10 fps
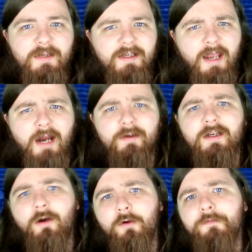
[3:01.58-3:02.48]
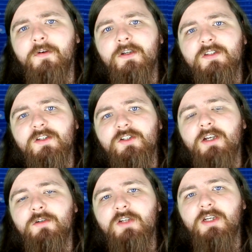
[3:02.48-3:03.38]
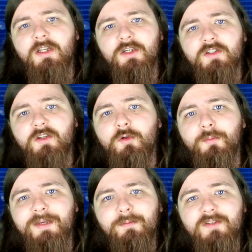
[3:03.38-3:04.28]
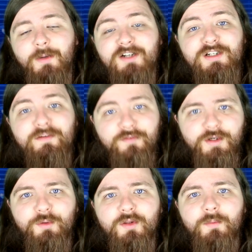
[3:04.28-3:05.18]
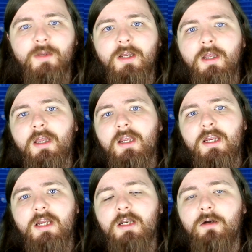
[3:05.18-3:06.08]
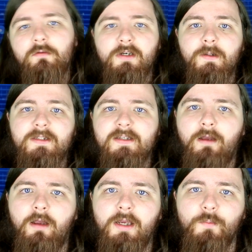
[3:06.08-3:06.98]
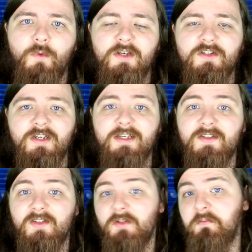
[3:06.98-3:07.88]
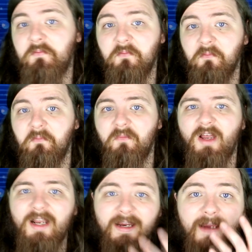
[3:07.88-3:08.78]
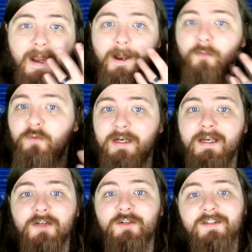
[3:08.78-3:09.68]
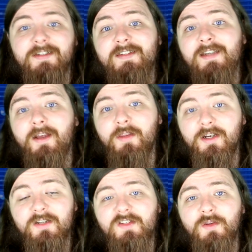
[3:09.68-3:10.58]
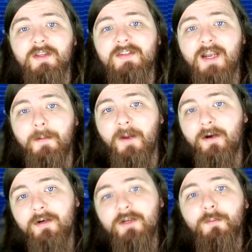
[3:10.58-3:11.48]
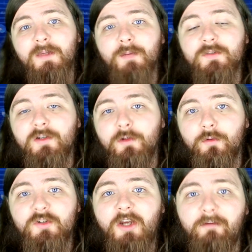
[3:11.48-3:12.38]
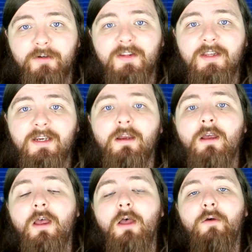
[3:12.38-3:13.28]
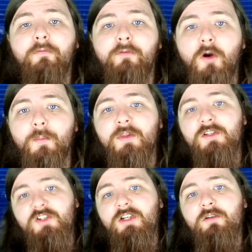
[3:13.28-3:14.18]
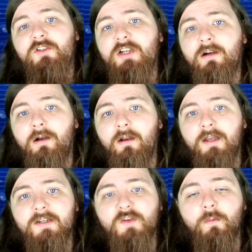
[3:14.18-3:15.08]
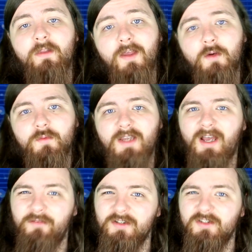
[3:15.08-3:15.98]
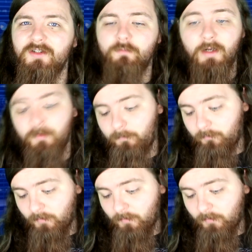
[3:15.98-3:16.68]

to be carried over to GOG, so you'll be able to actually view them in real time, which is, again, I'm really interested to see how they're going to do this. And apparently you'll be able to launch everything from the GOG client without having to, well,